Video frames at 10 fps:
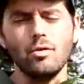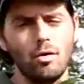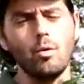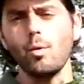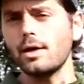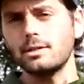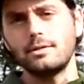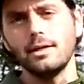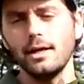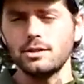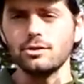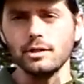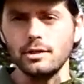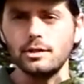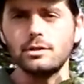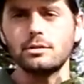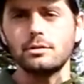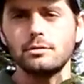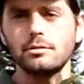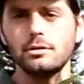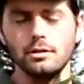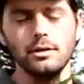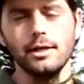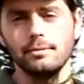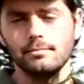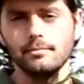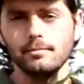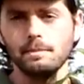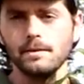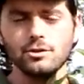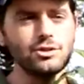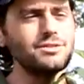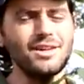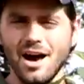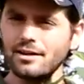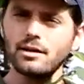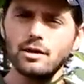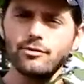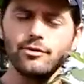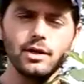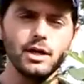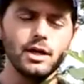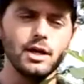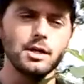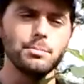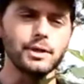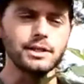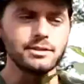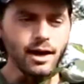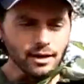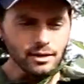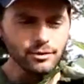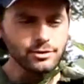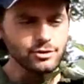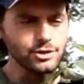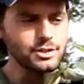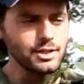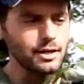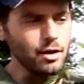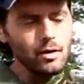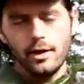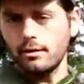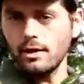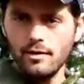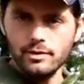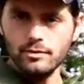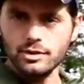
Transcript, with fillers: always the answer is sunlight. Just not enough. But it's not enough to just say, oh, they don't have enough